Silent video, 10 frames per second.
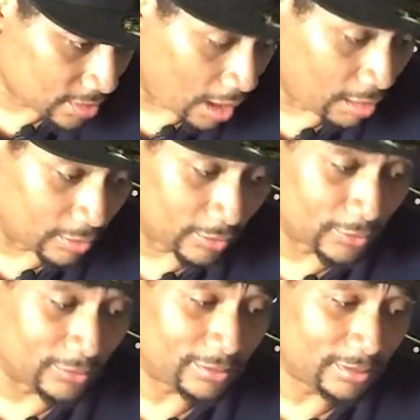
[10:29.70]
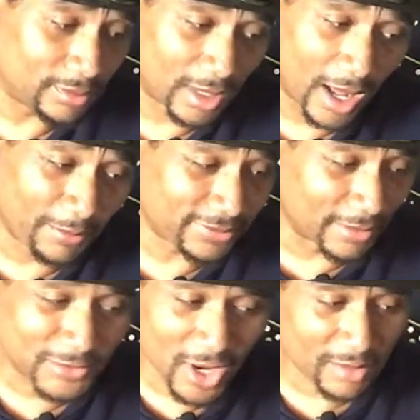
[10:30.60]
Oh, ooh. I'm,
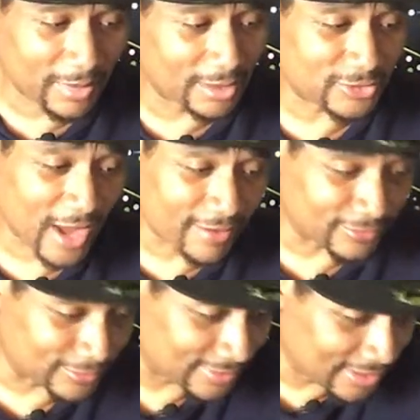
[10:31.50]
I'm talking about travel.